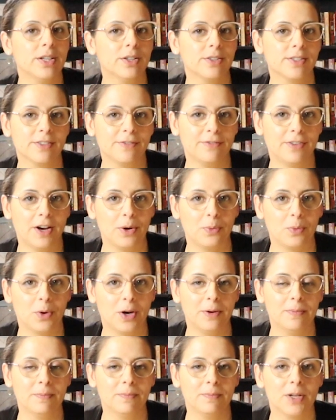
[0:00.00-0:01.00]
here's a fun
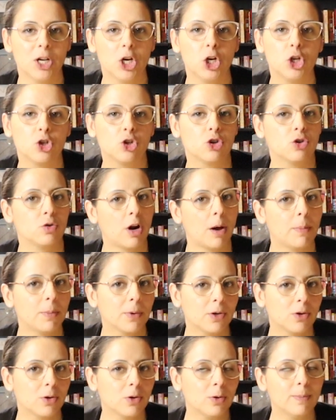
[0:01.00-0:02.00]
one,
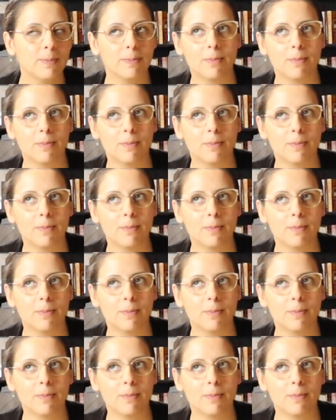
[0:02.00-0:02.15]
tropical